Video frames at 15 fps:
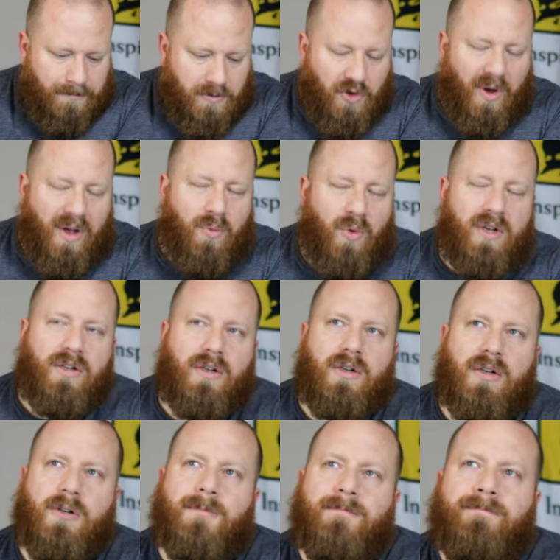So I
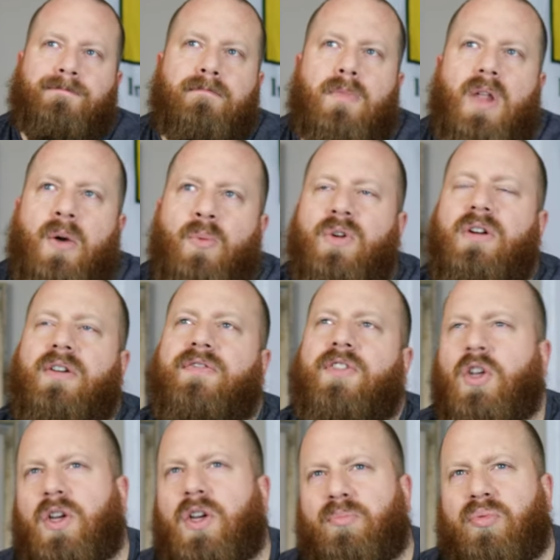wonder, I wonder if
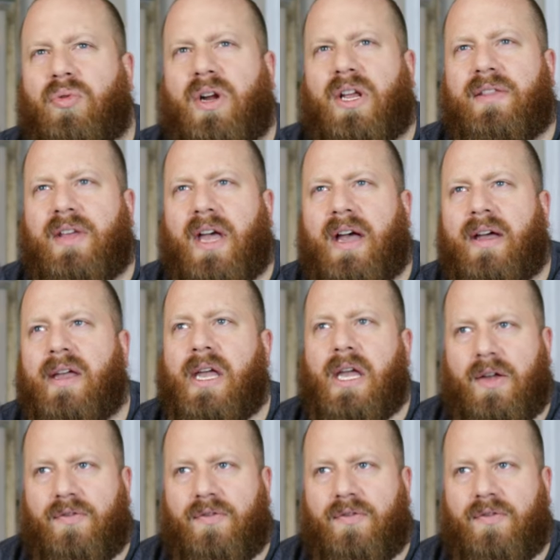you could bring that,